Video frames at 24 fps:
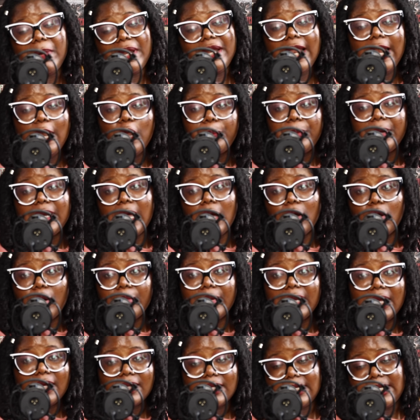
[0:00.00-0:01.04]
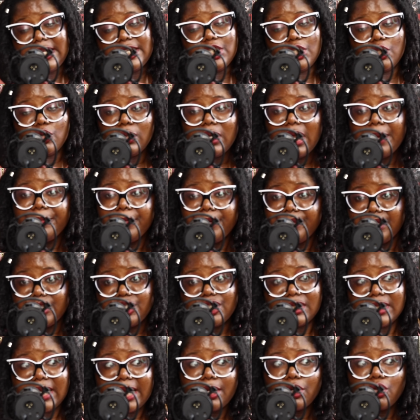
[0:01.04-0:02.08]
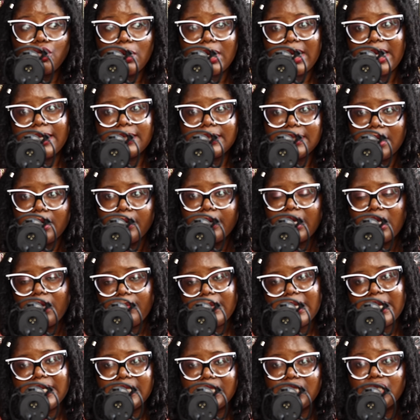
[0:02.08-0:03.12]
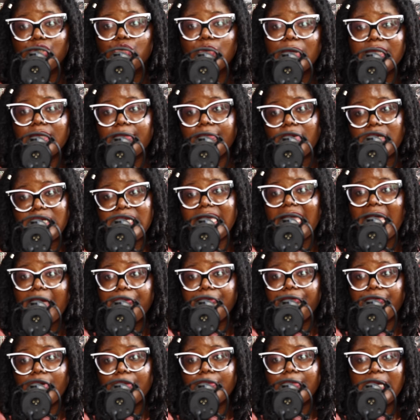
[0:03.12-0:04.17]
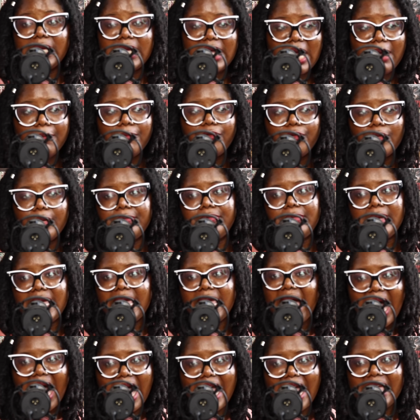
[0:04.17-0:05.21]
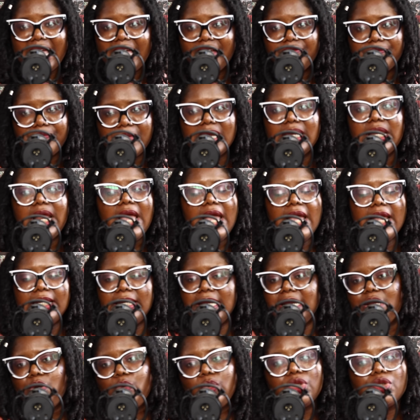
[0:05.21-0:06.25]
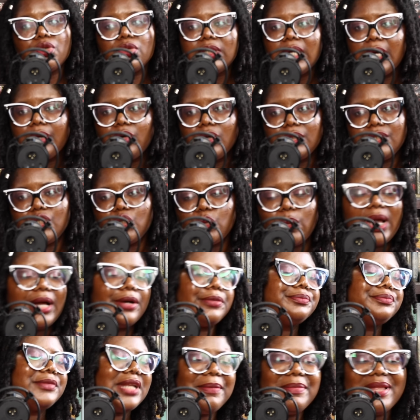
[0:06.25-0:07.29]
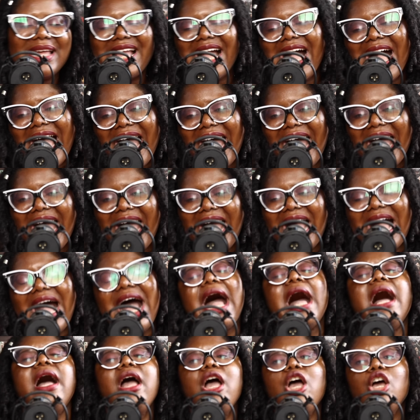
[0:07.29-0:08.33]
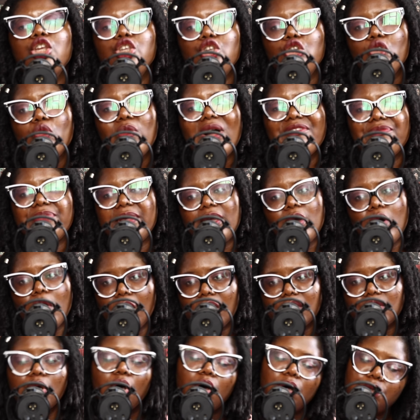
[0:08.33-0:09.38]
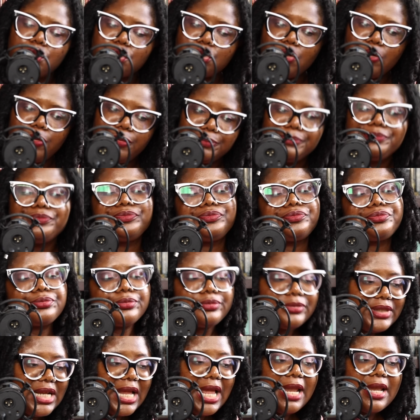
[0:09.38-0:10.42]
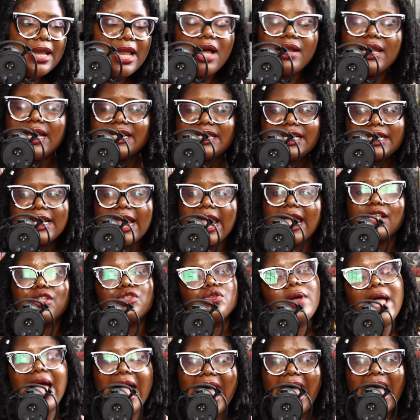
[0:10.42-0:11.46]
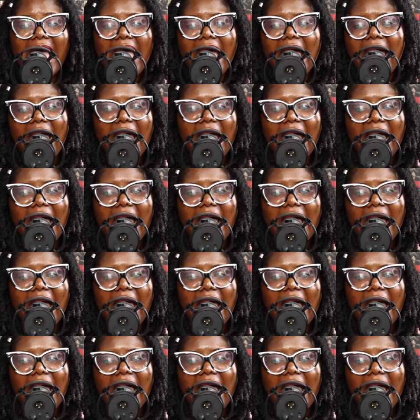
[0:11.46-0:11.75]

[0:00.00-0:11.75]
Penelope now coming out and like she told her mother, she's like, you can tell him that this is where the money came from. It came from me. I have been leading Whistledown all this while. I'm like, ha ha ha ha, you have been caught. Also, now there's an heir. So ah